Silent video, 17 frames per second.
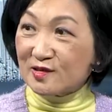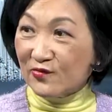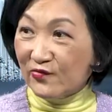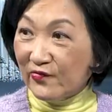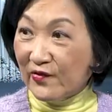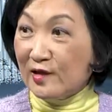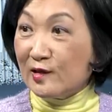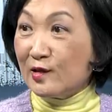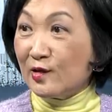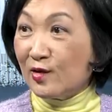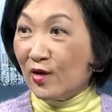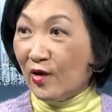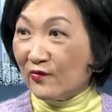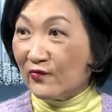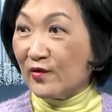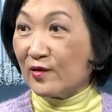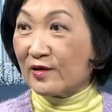a failure
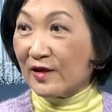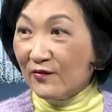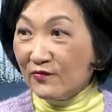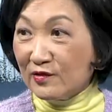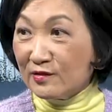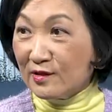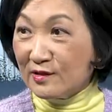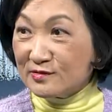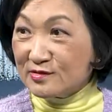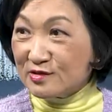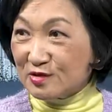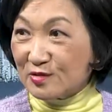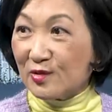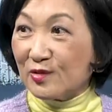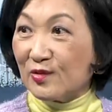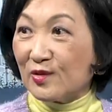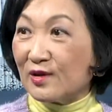of her governance?
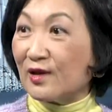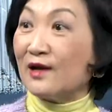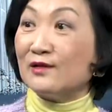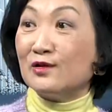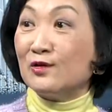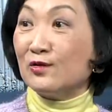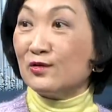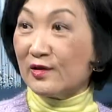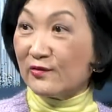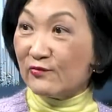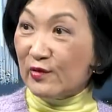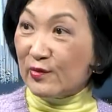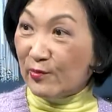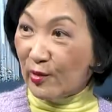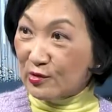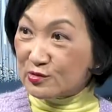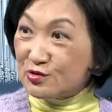I know if we
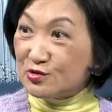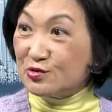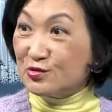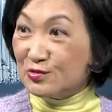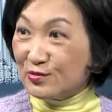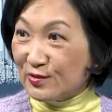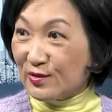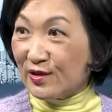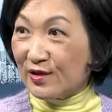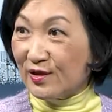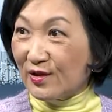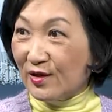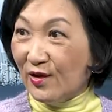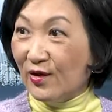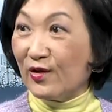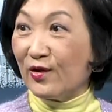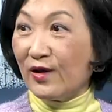pursue
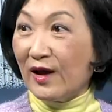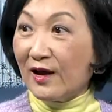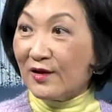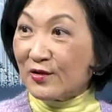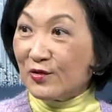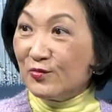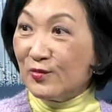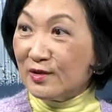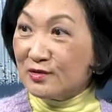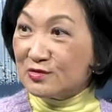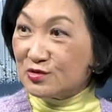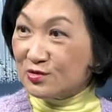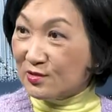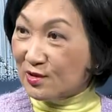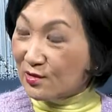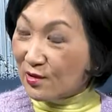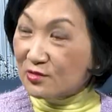her argument to
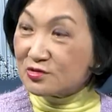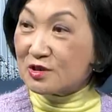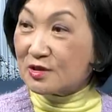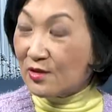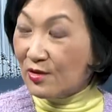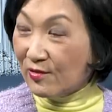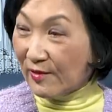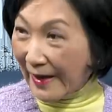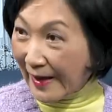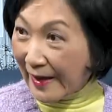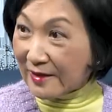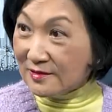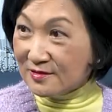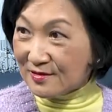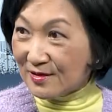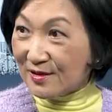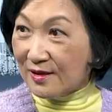the logical
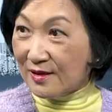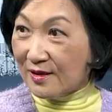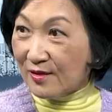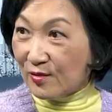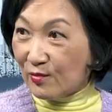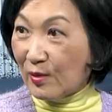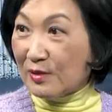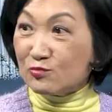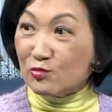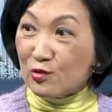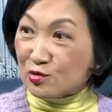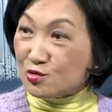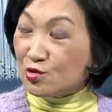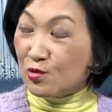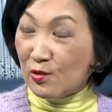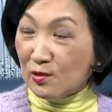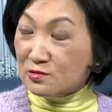end, one would
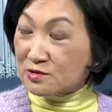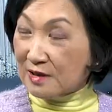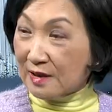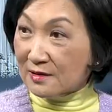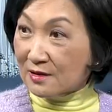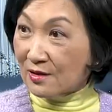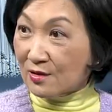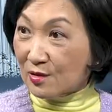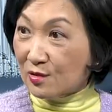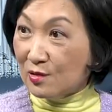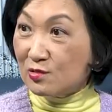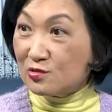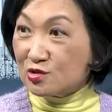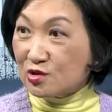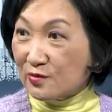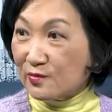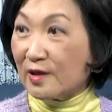draw that
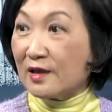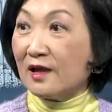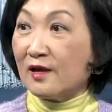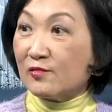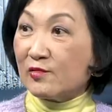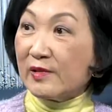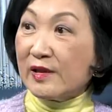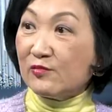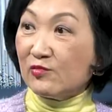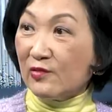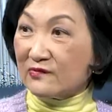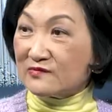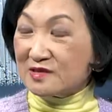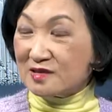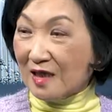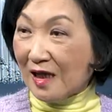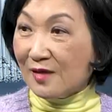conclusion. But I agree with
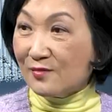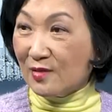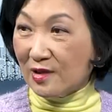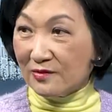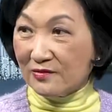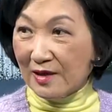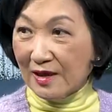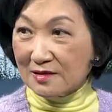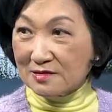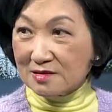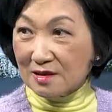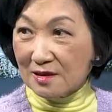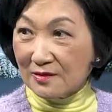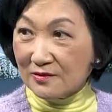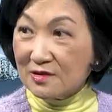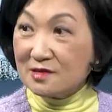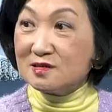Simon that
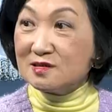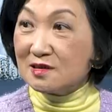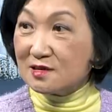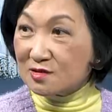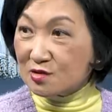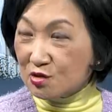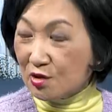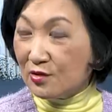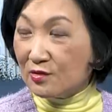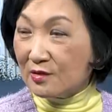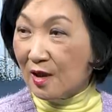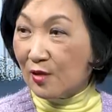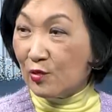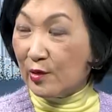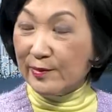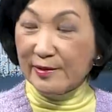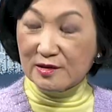this year's turnout
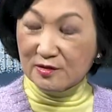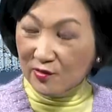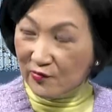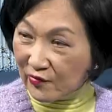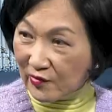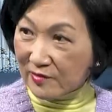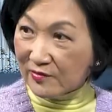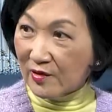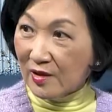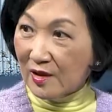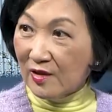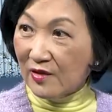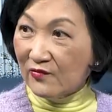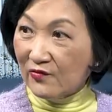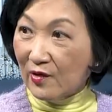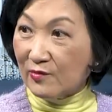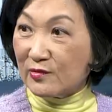will be different
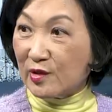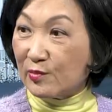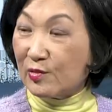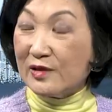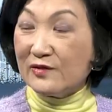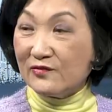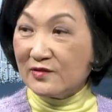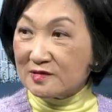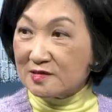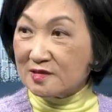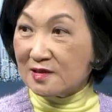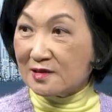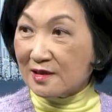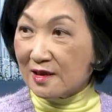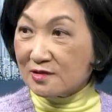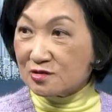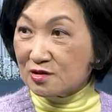from the previous
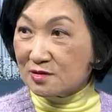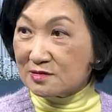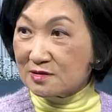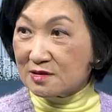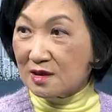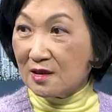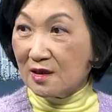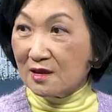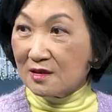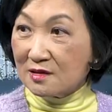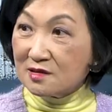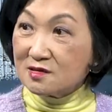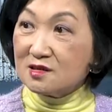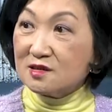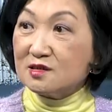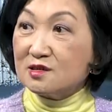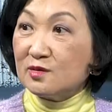elections. The
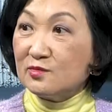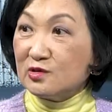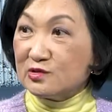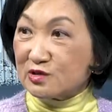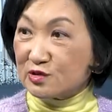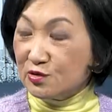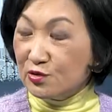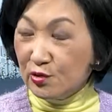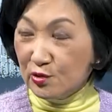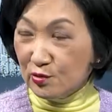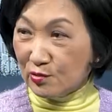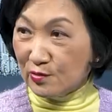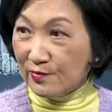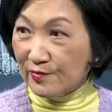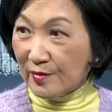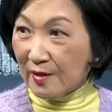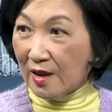system is new.
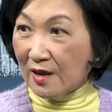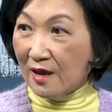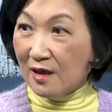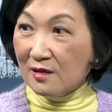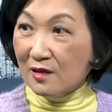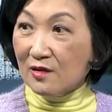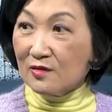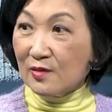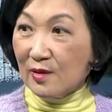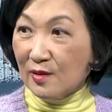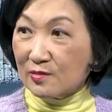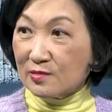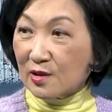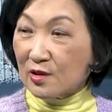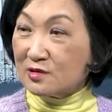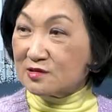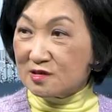A lot
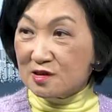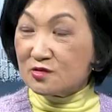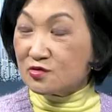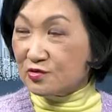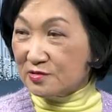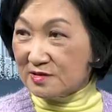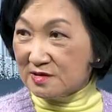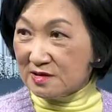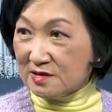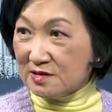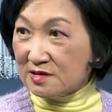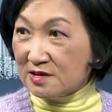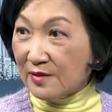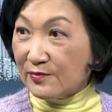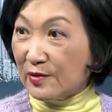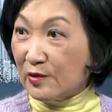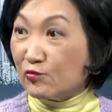of constituencies
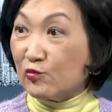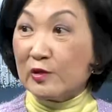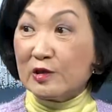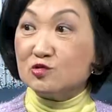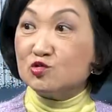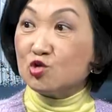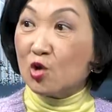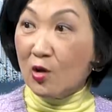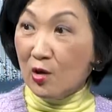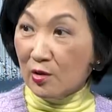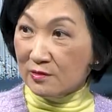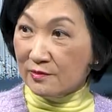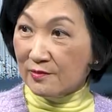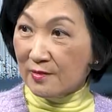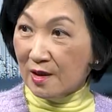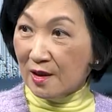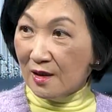have been redrawn.
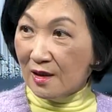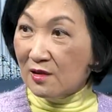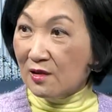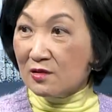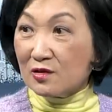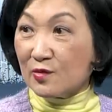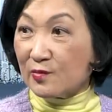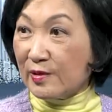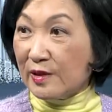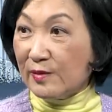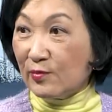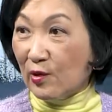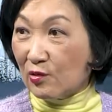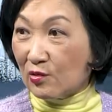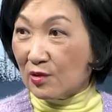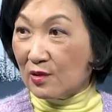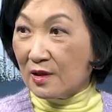A lot of
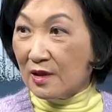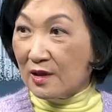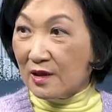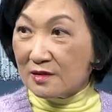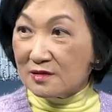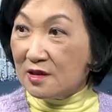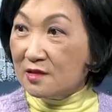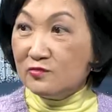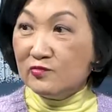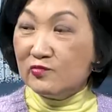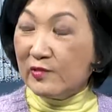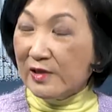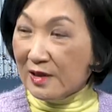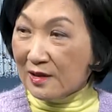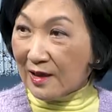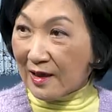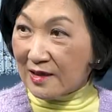people didn't
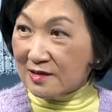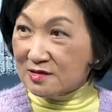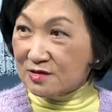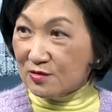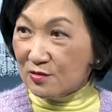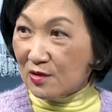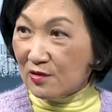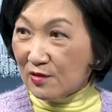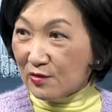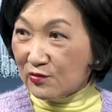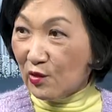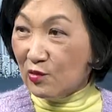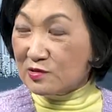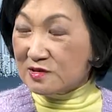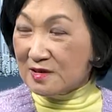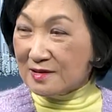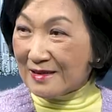realize,
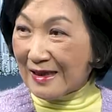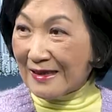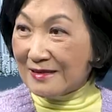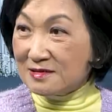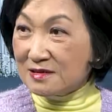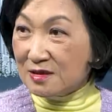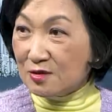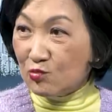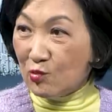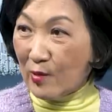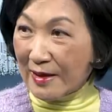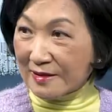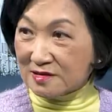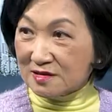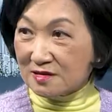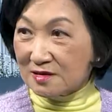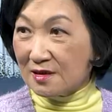those in
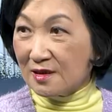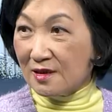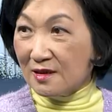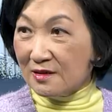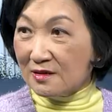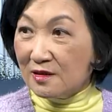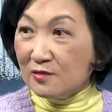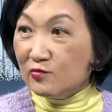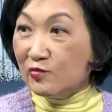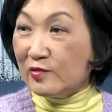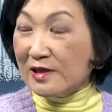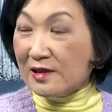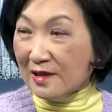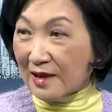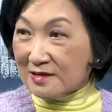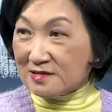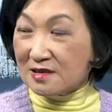anti-West didn't
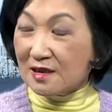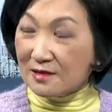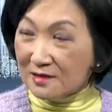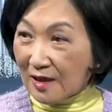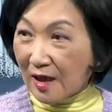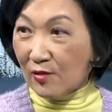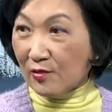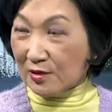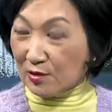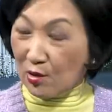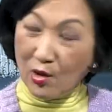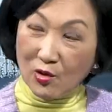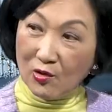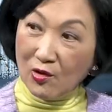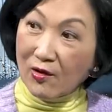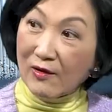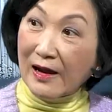realize they're now in
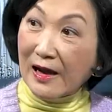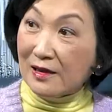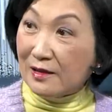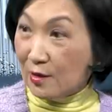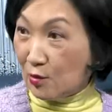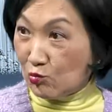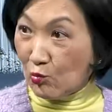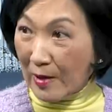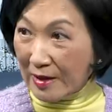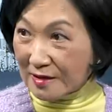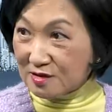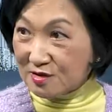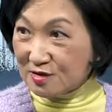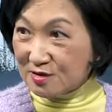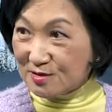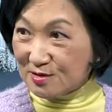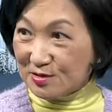Hong Kong Island
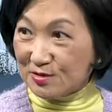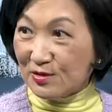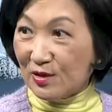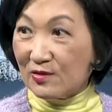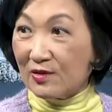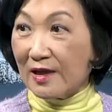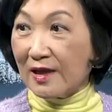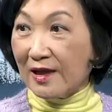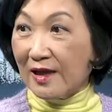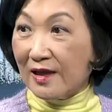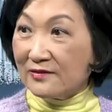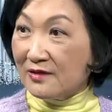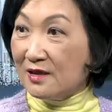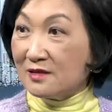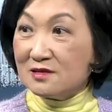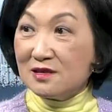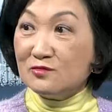West, and
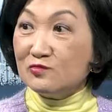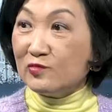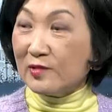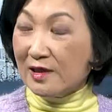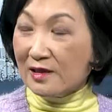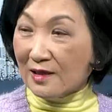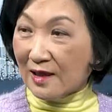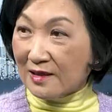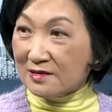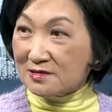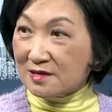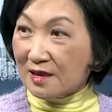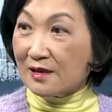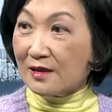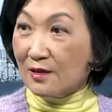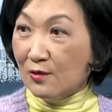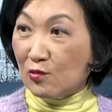they didn't realize
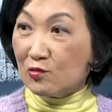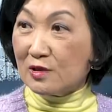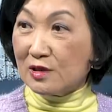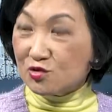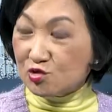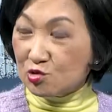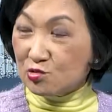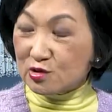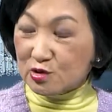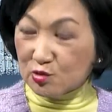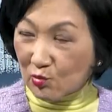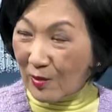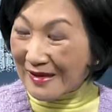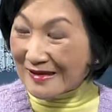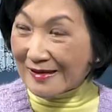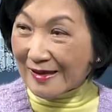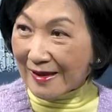they can only choose
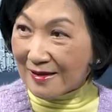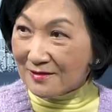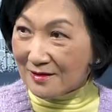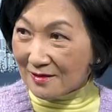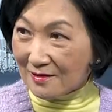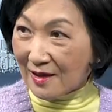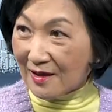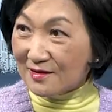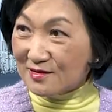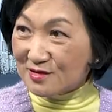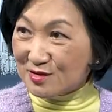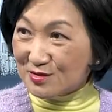one candidate,